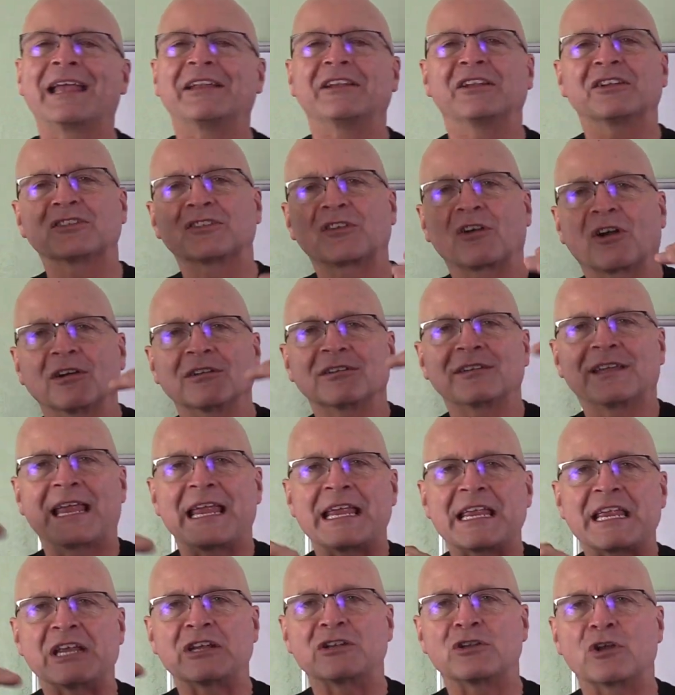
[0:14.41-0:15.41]
and to start
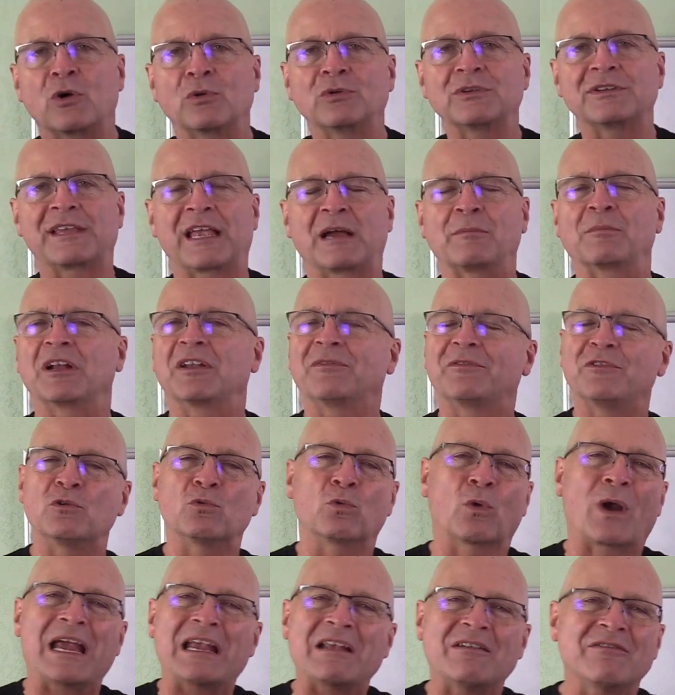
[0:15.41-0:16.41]
taking notes down. But if you
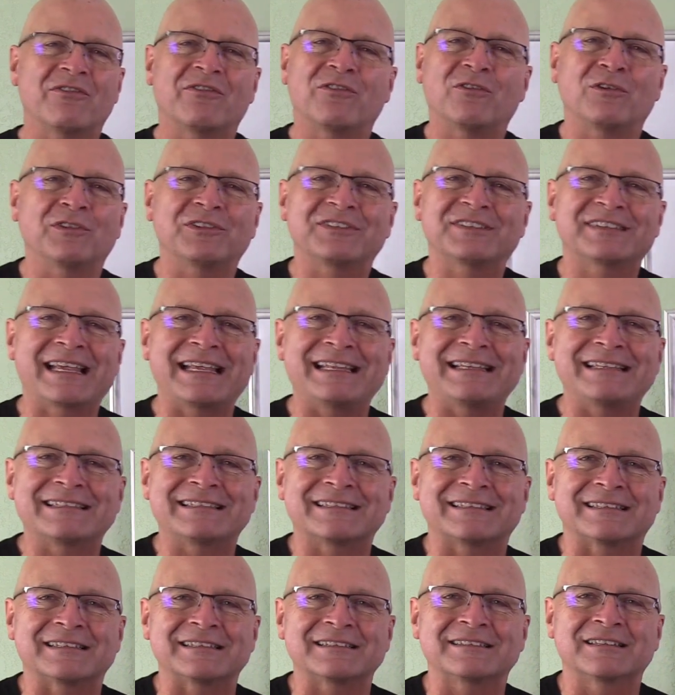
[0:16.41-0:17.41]
write in full
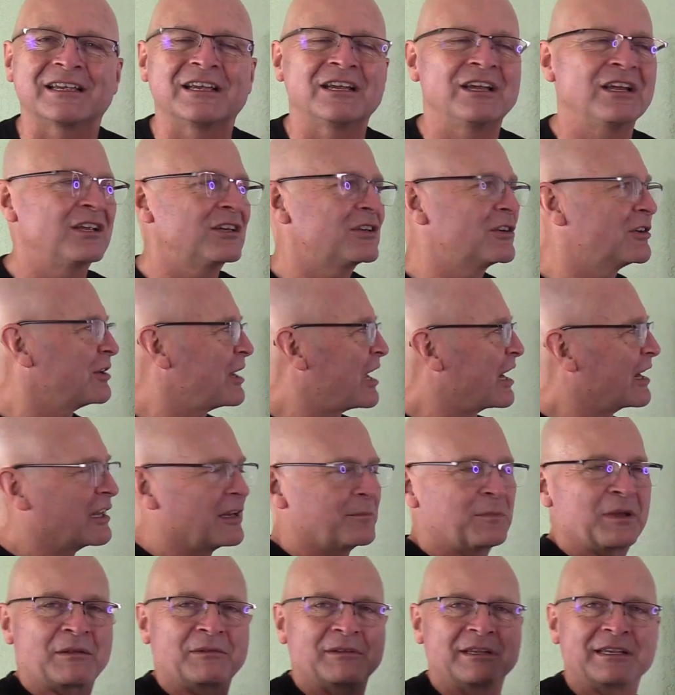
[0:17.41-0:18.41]
sentences, you're not
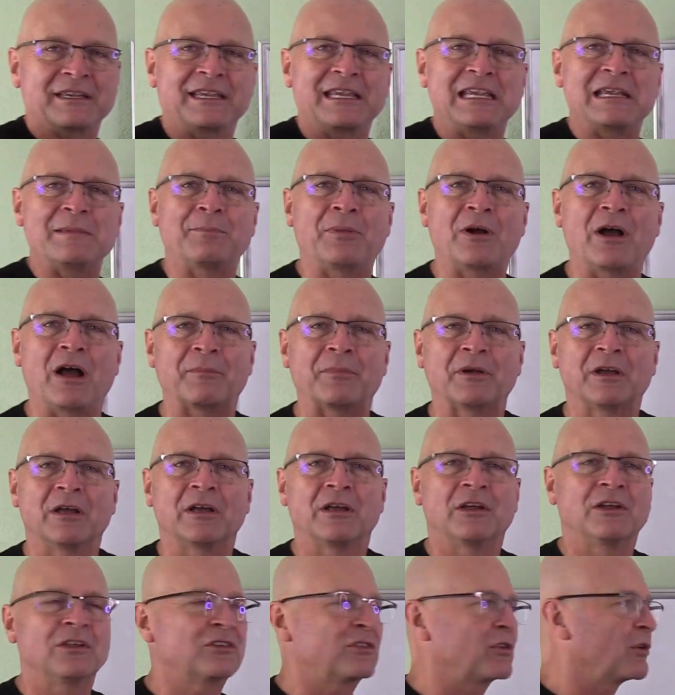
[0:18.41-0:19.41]
going to be able to keep up.
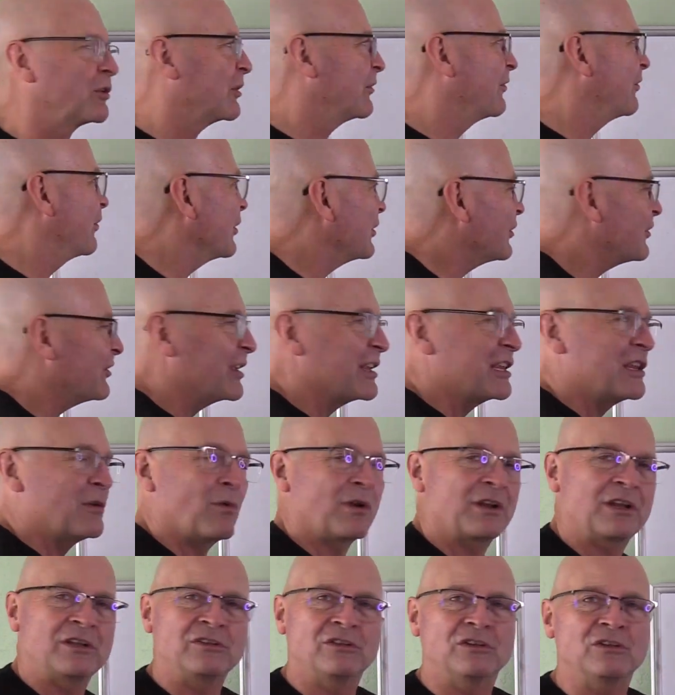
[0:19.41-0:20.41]
So the first thing you want to